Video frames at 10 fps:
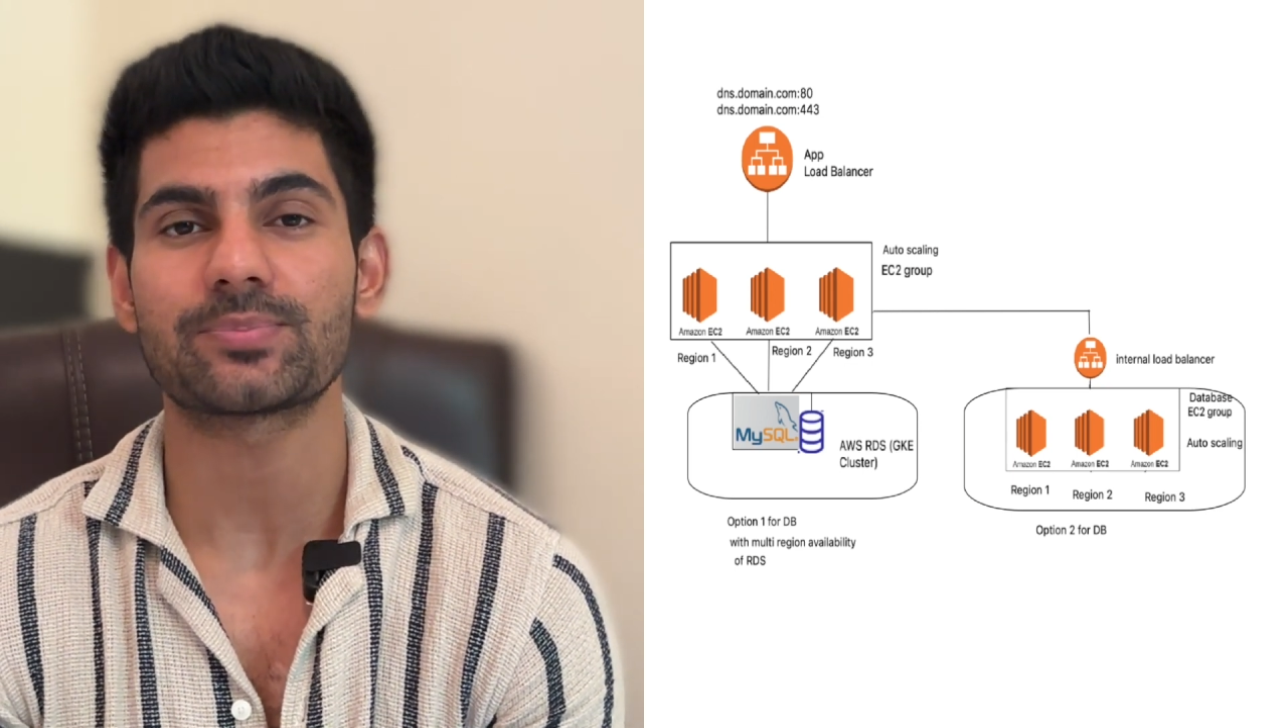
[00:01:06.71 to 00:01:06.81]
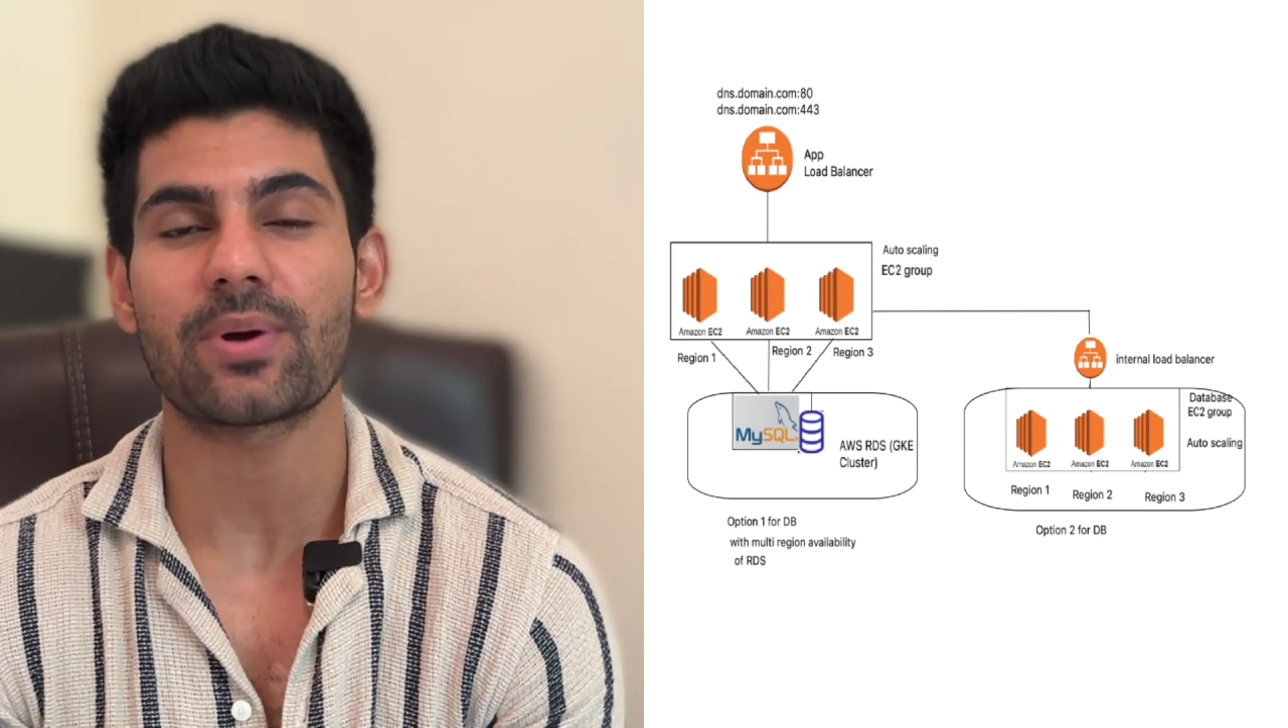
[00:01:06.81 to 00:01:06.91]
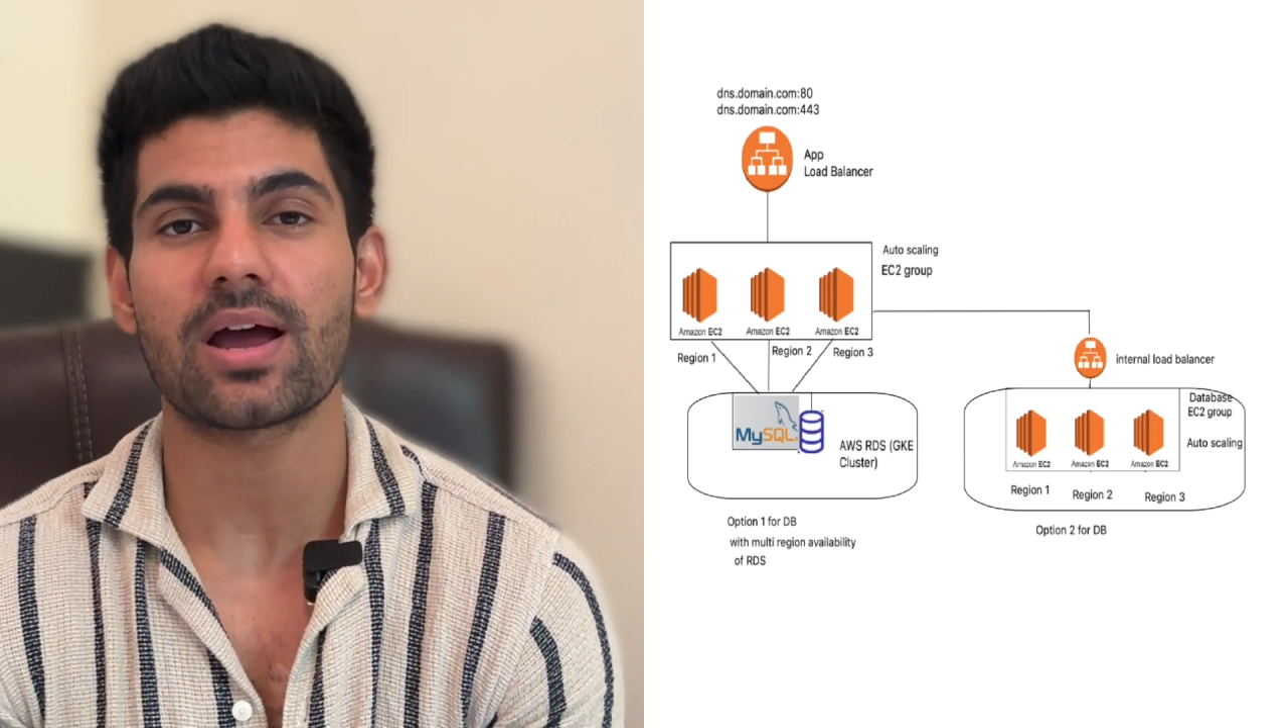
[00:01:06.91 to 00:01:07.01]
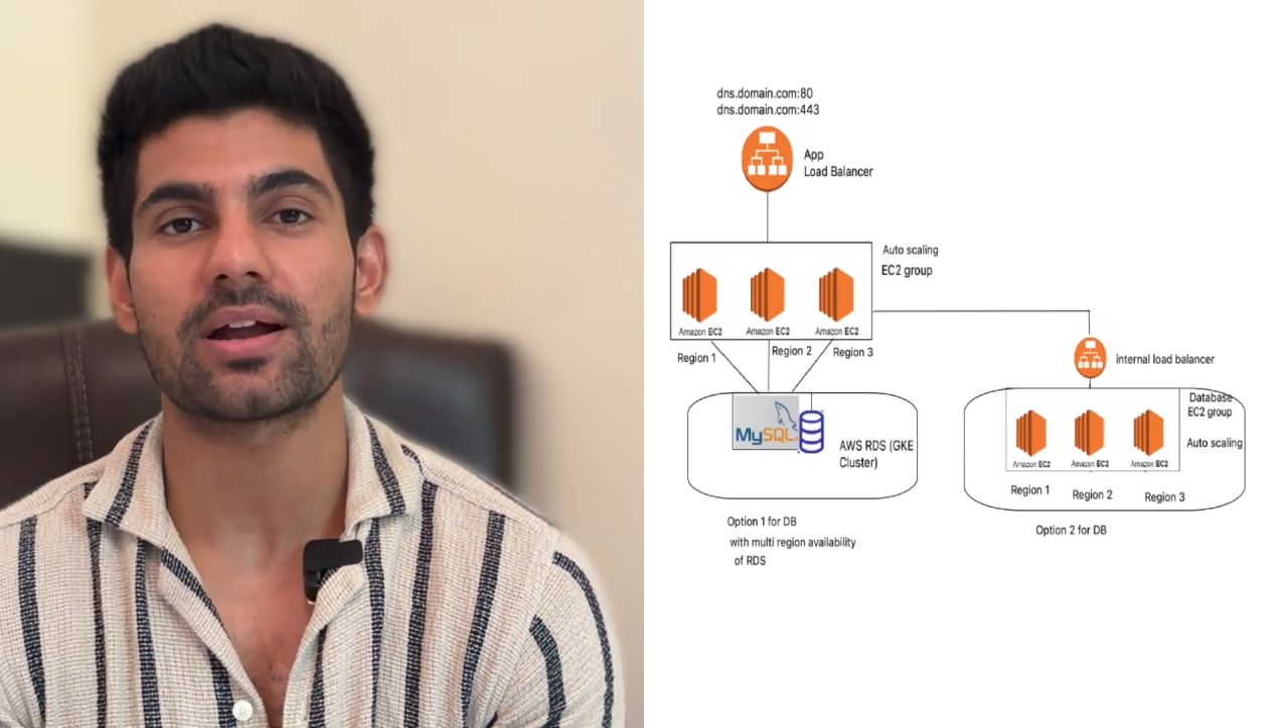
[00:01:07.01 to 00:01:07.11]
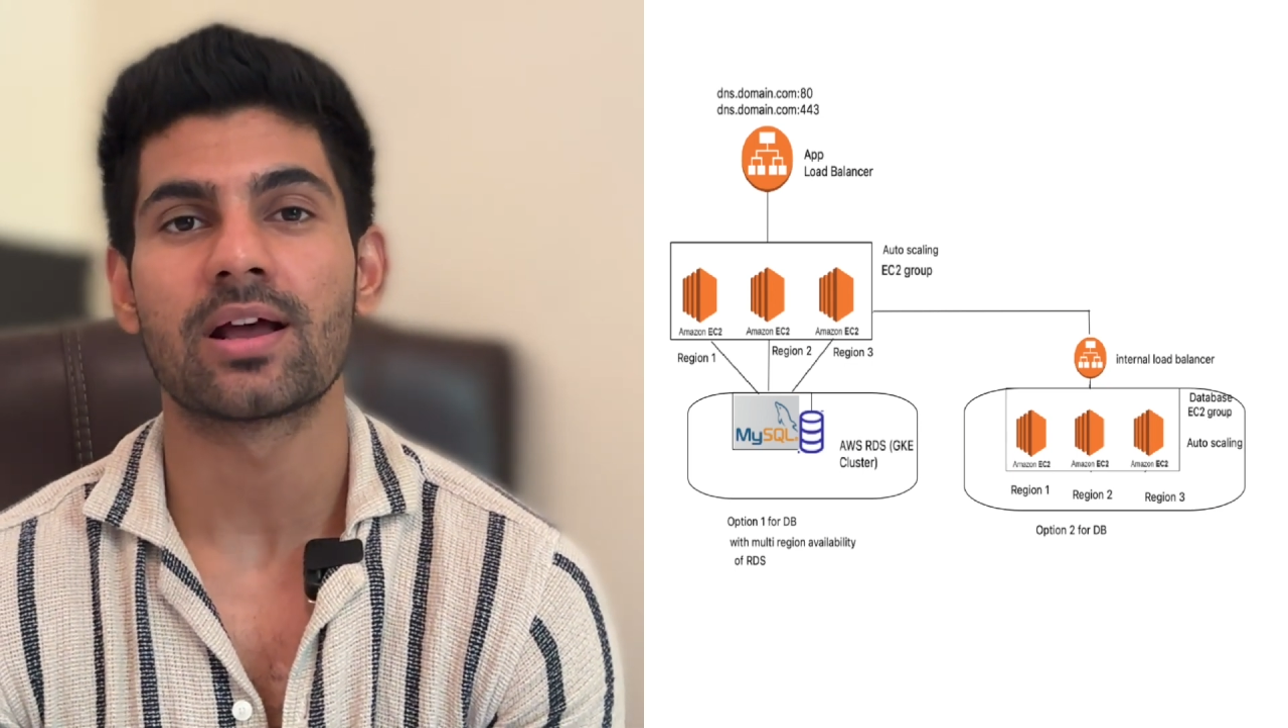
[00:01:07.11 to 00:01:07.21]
part,